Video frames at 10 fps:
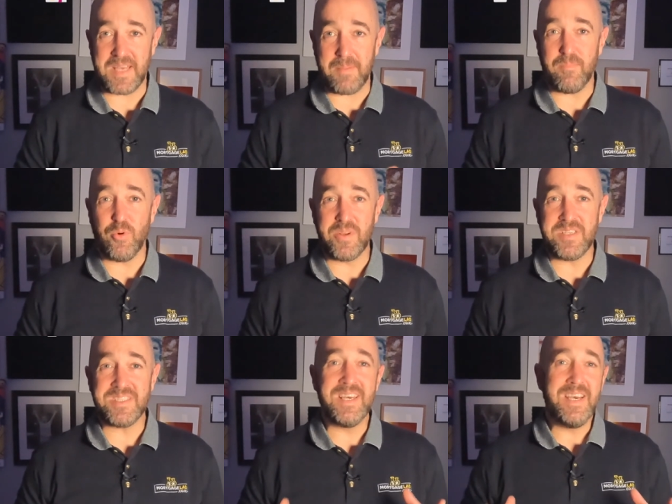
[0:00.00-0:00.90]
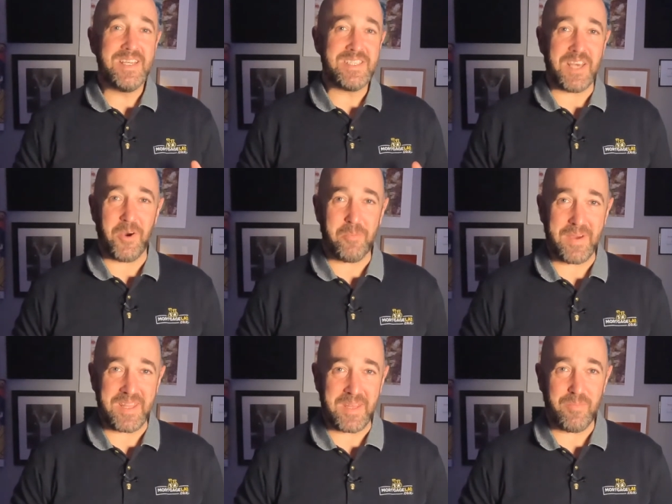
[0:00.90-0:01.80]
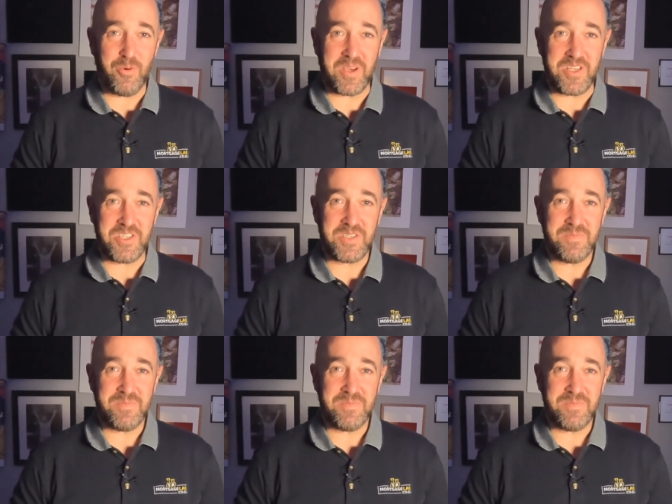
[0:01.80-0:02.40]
and boarders to help pay their mortgage.